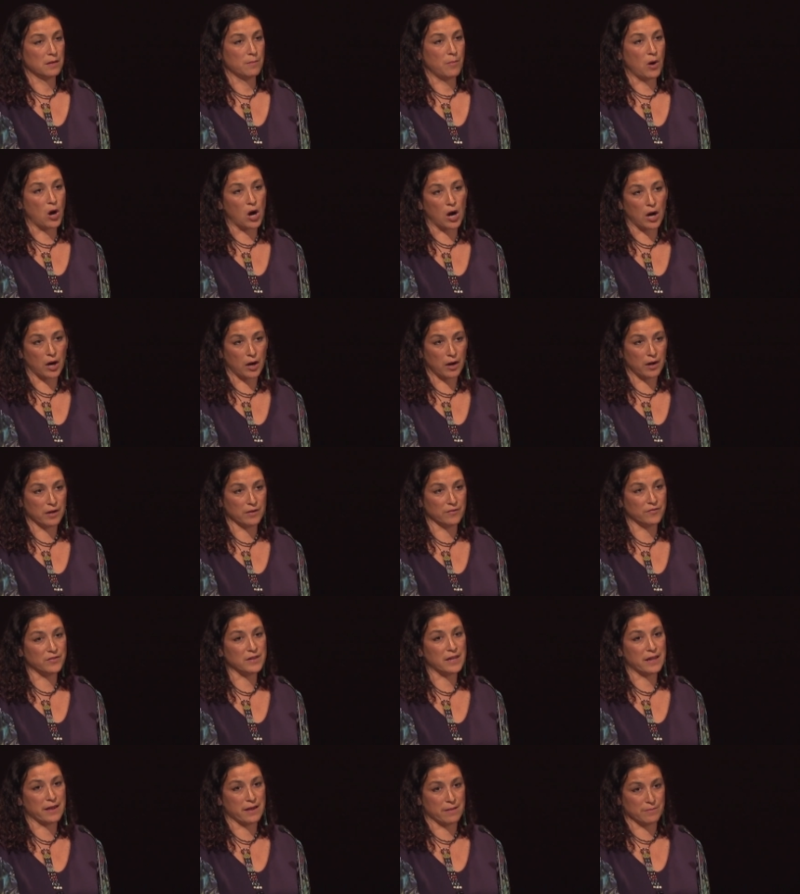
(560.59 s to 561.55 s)
part of
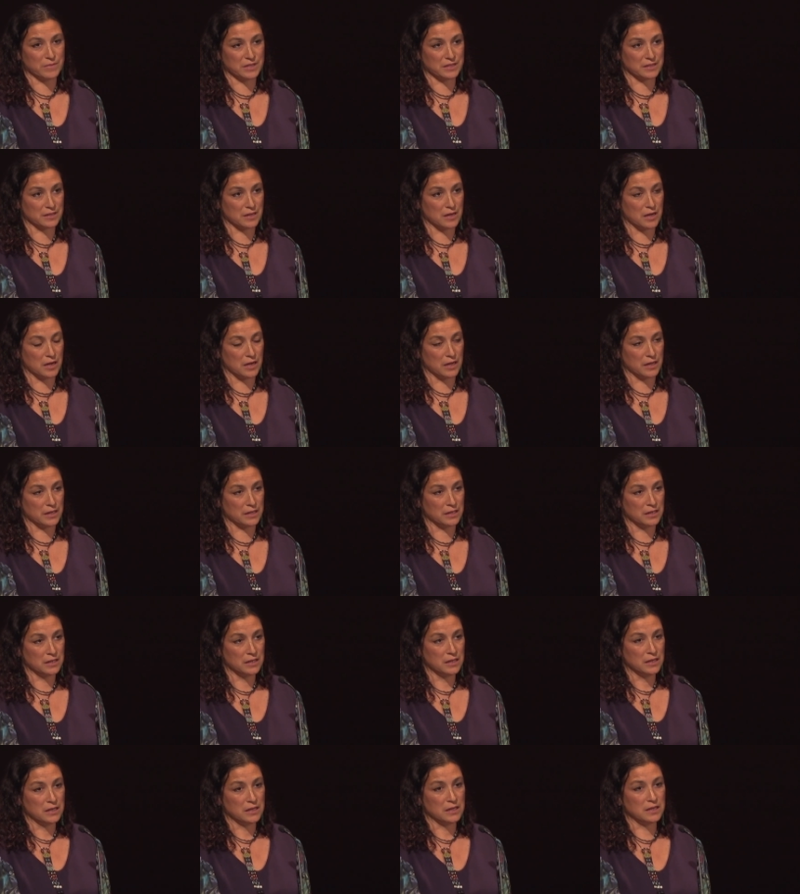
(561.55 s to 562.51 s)
the Amazon
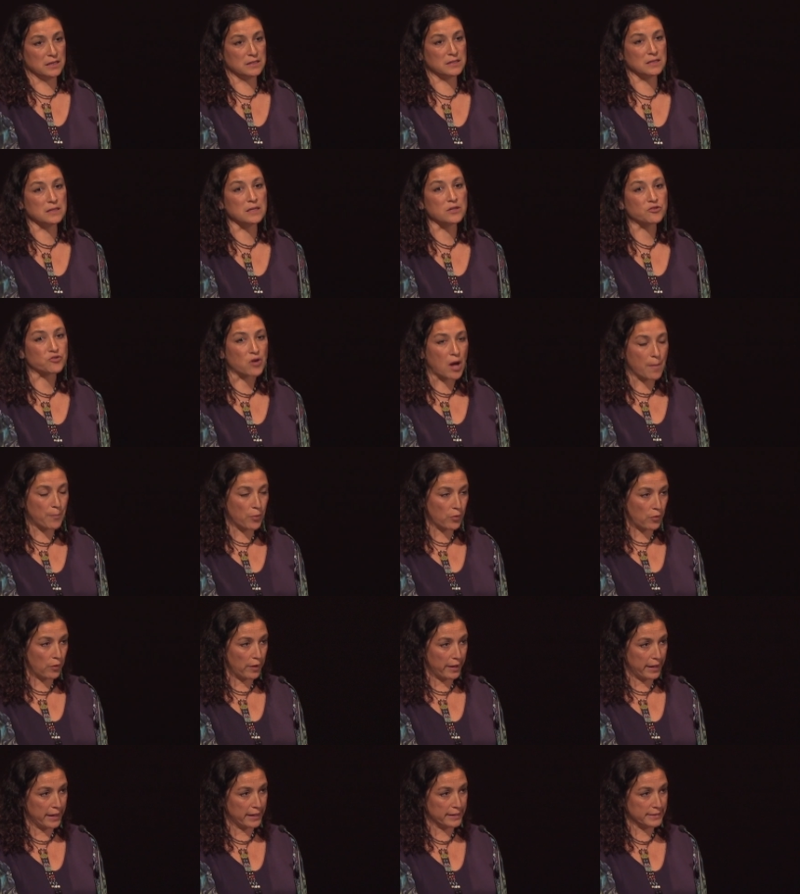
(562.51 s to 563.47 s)
is in the
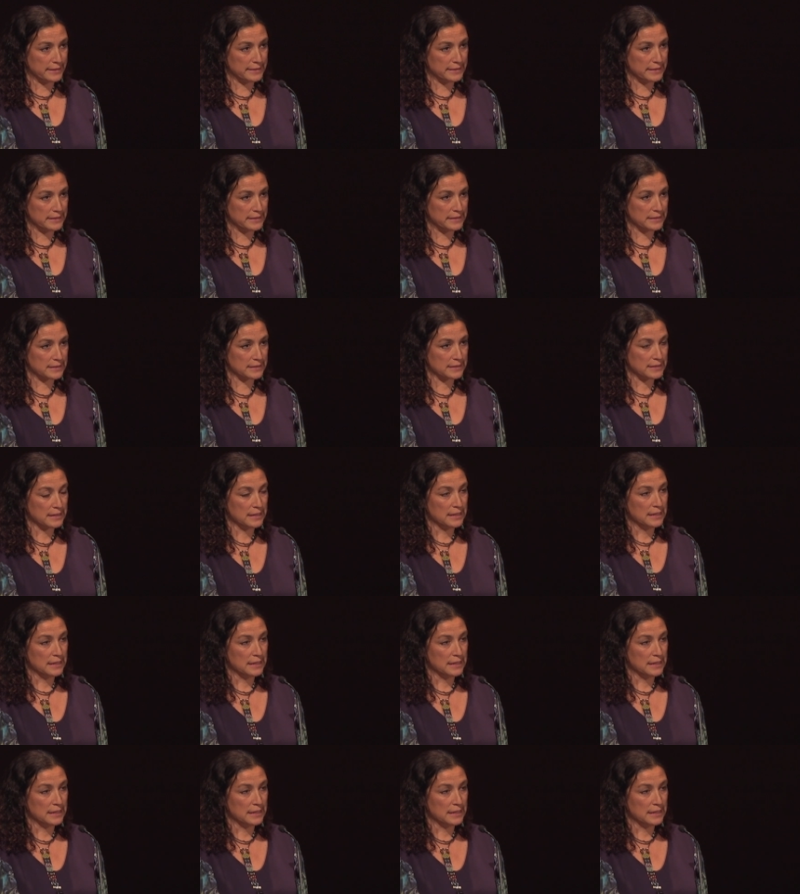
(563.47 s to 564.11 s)
tropical Andes,